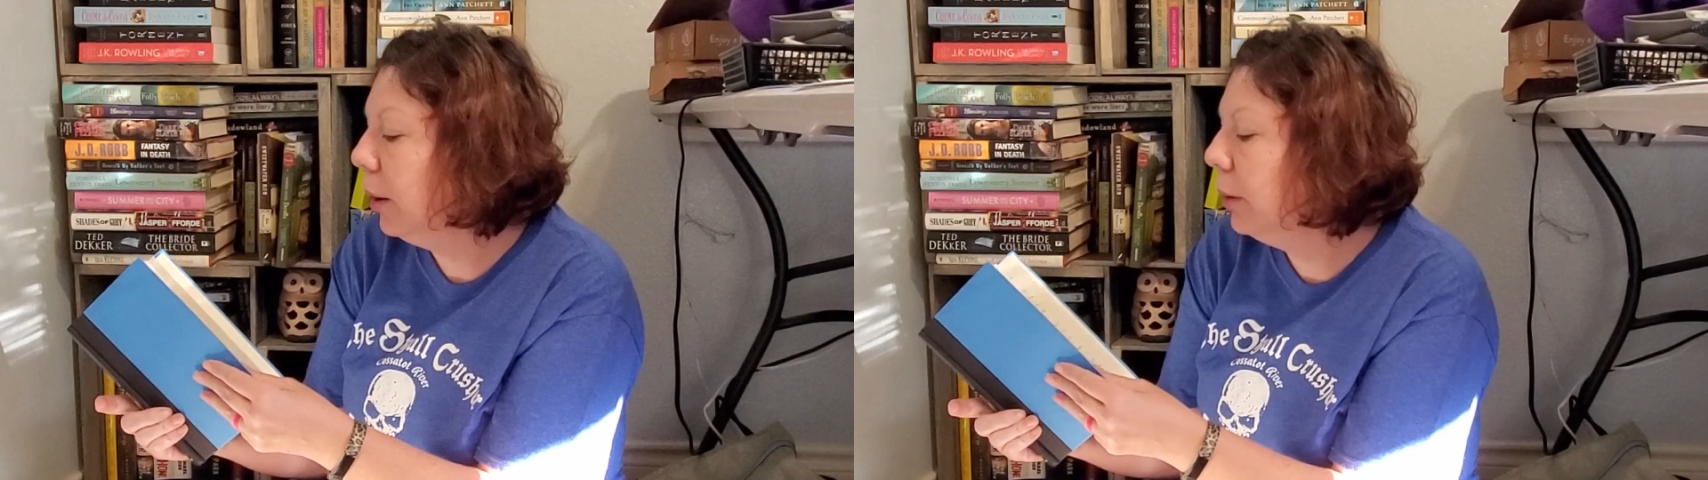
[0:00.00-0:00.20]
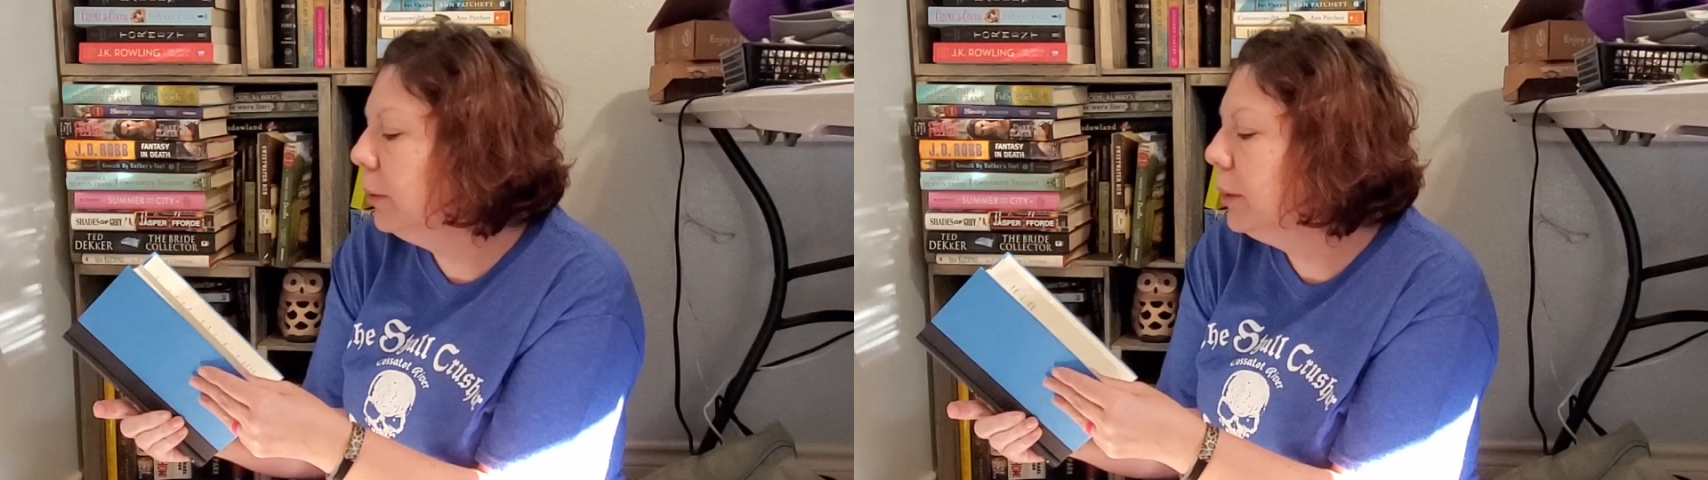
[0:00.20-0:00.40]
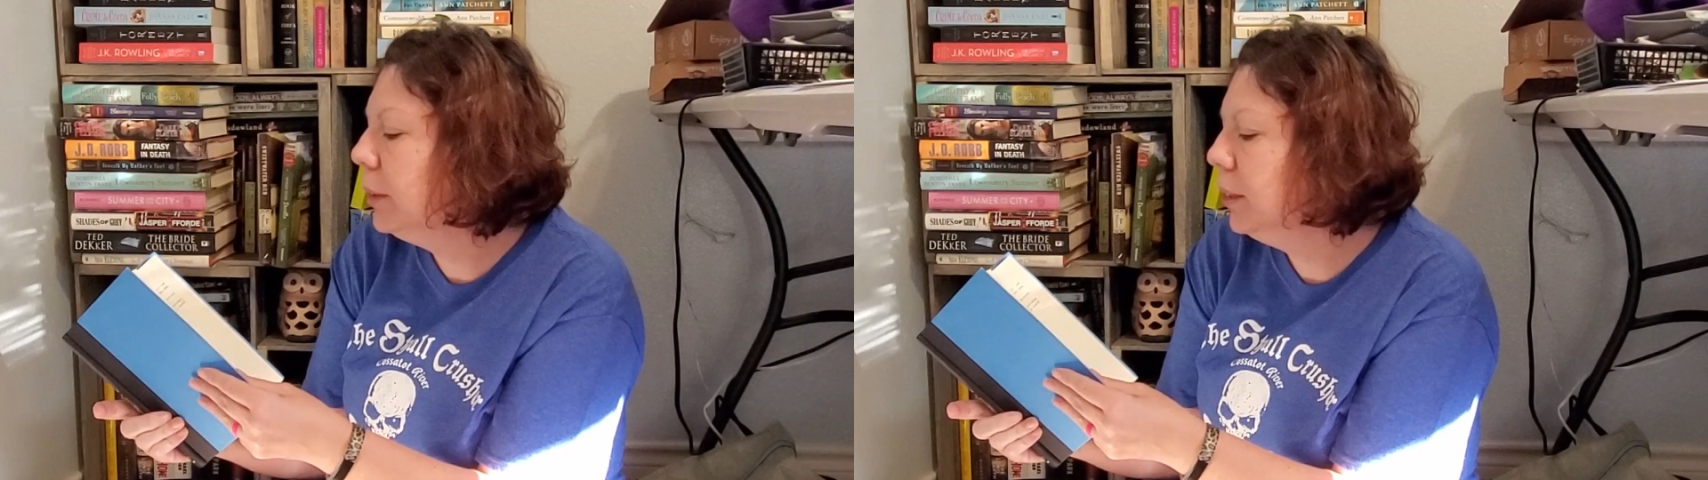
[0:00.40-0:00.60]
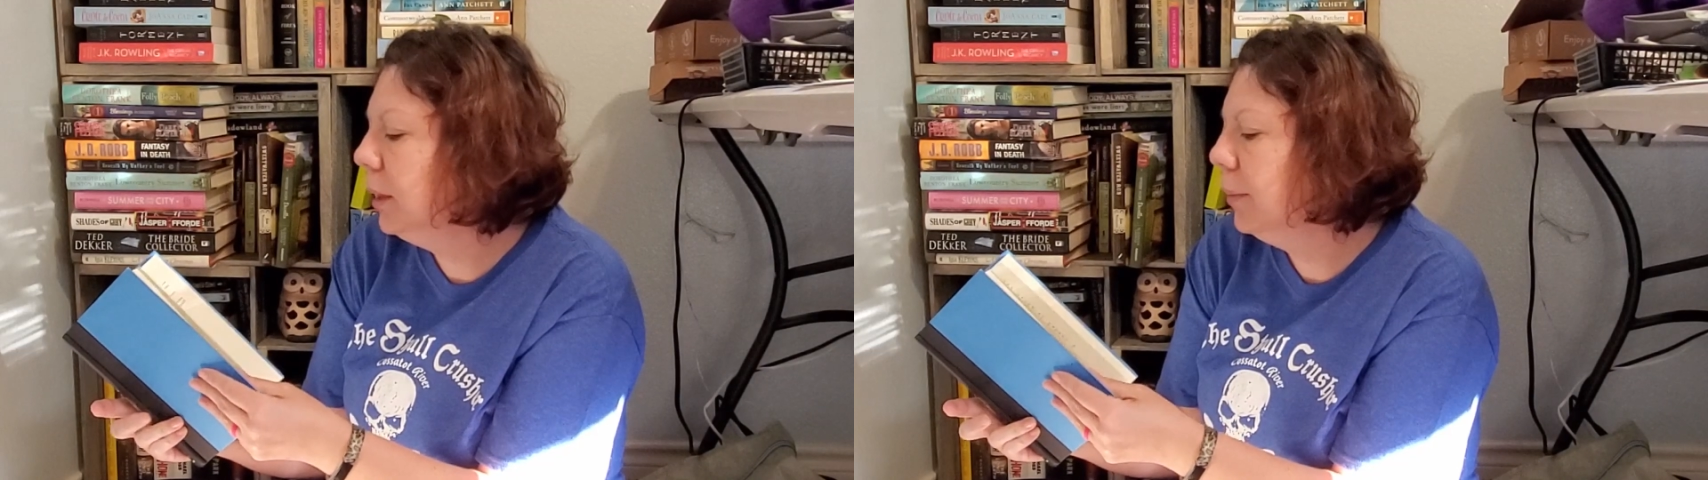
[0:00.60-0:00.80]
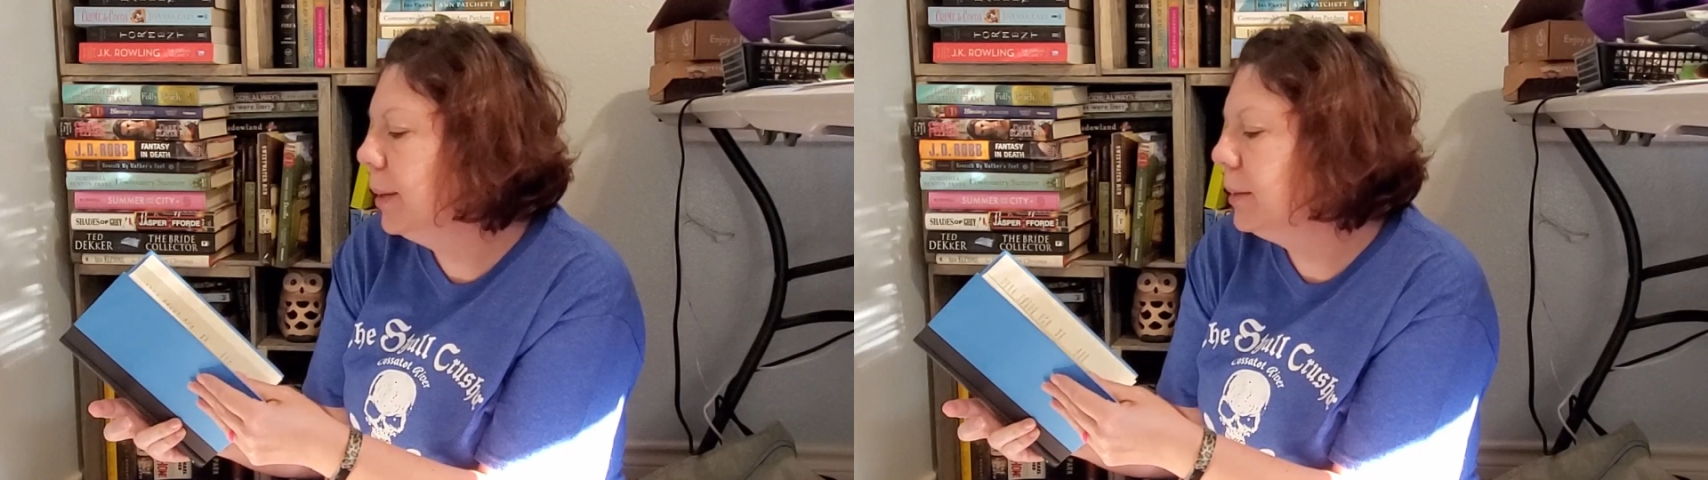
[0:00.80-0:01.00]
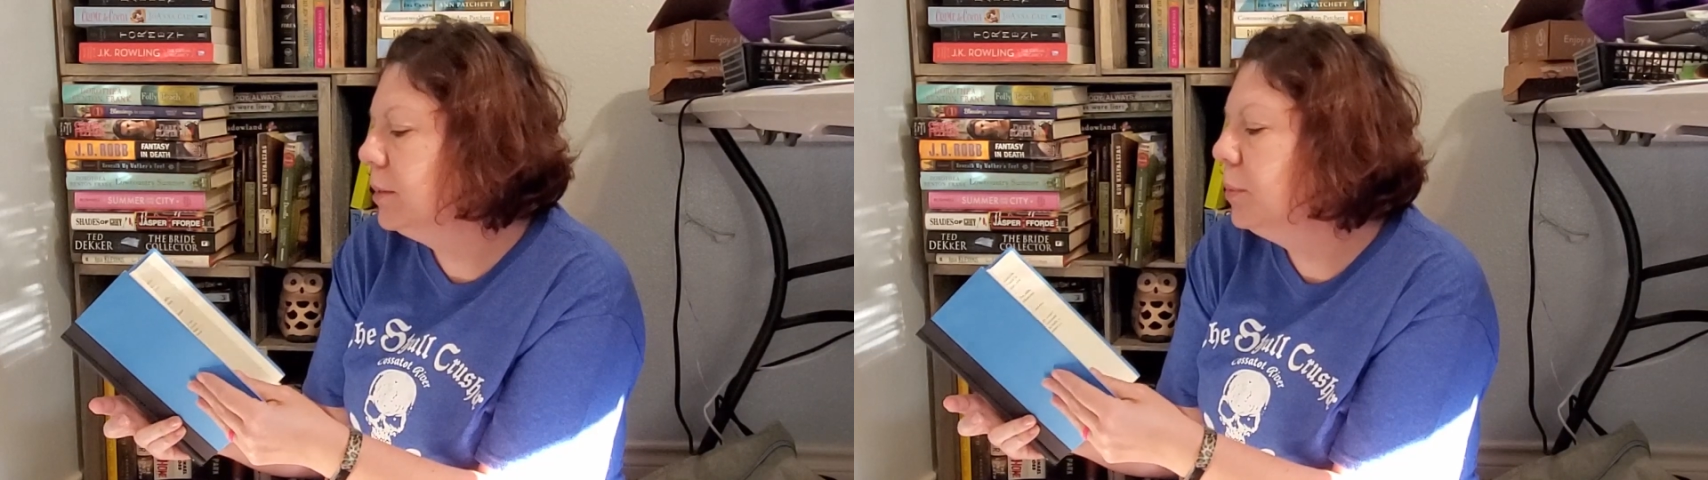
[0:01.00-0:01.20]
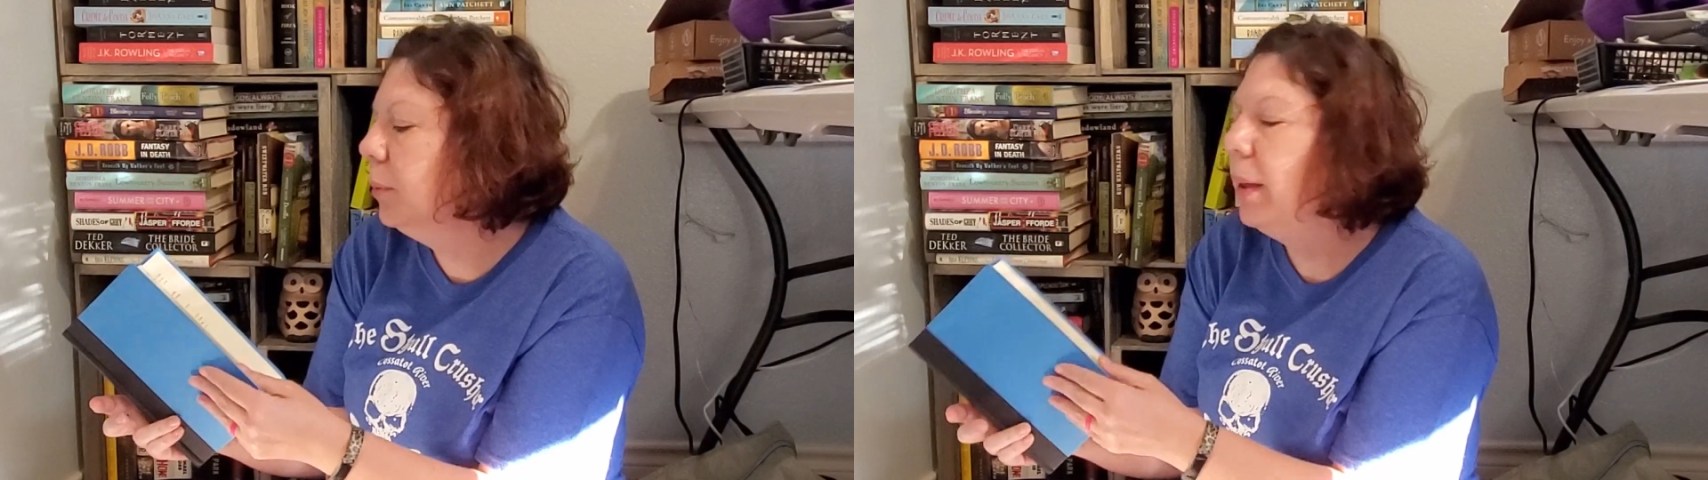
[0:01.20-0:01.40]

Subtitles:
heard anything about this book,